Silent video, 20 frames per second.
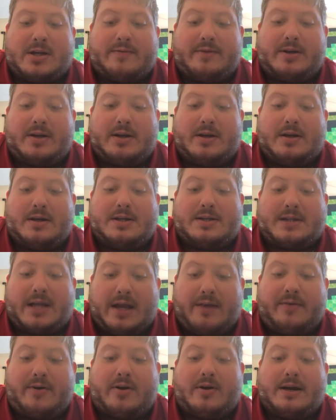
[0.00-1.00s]
your
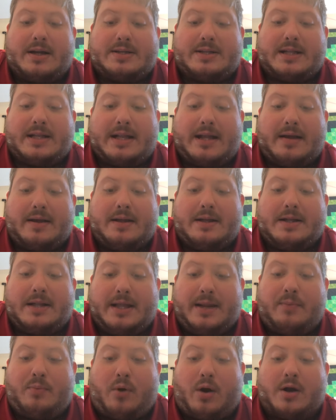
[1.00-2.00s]
Savior into the de-
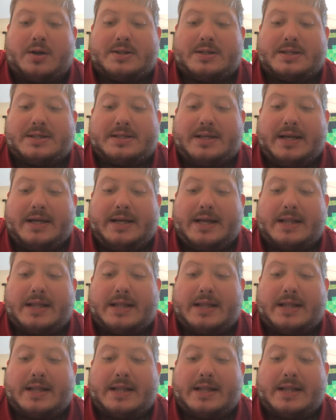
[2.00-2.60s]
deep waters of the sea,